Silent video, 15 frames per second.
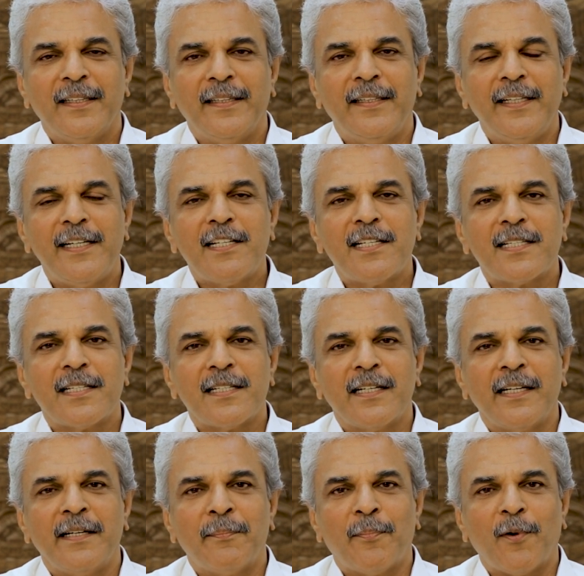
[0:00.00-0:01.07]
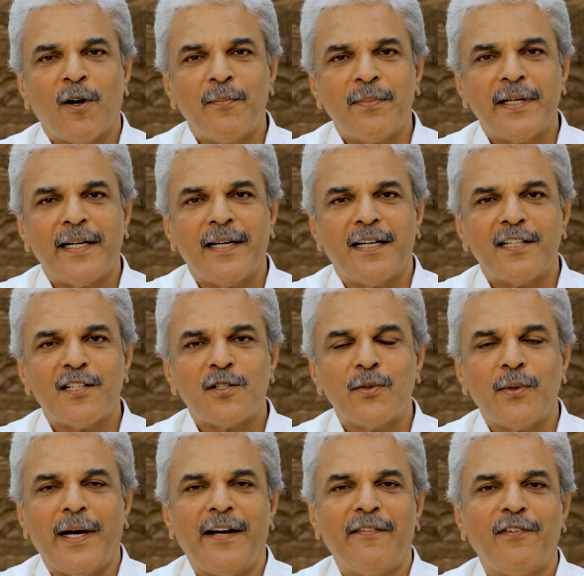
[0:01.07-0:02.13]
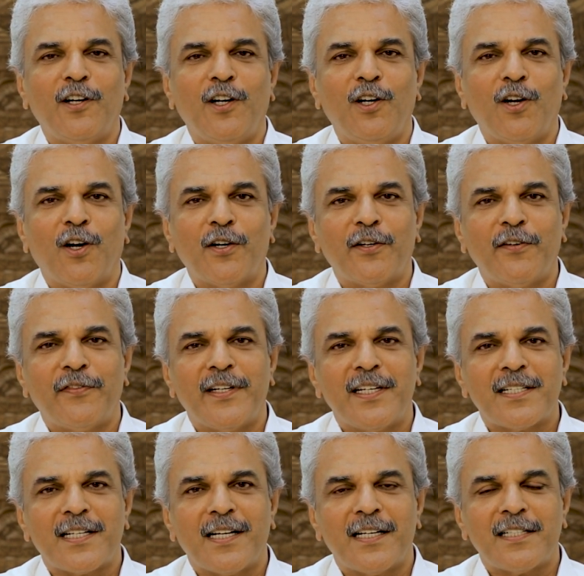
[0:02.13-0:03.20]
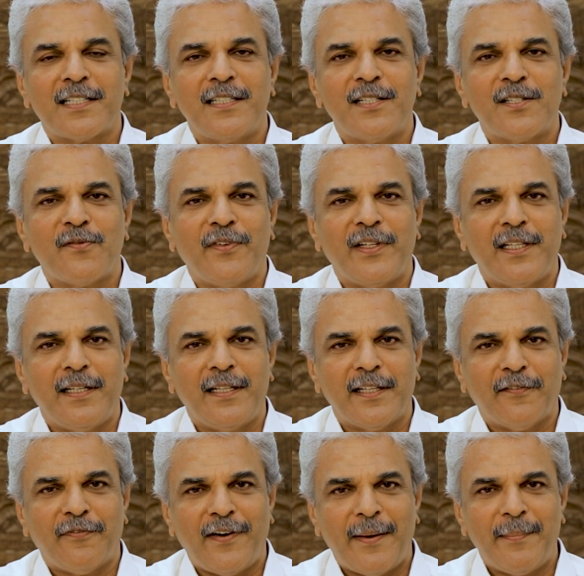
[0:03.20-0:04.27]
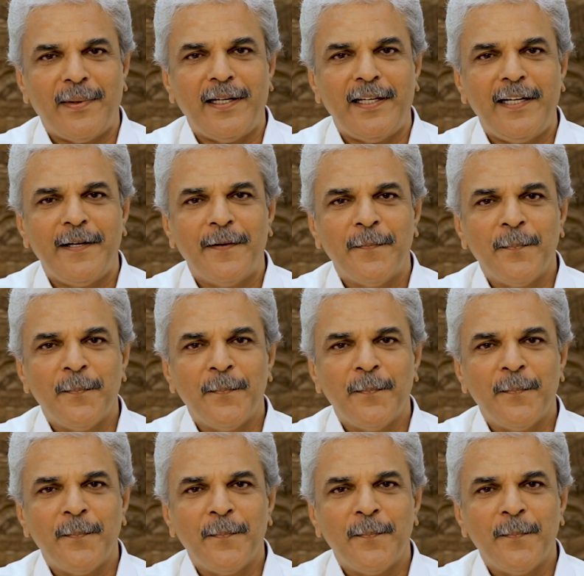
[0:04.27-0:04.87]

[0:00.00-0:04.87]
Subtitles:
This prompted us to have a lot of discussions within the family,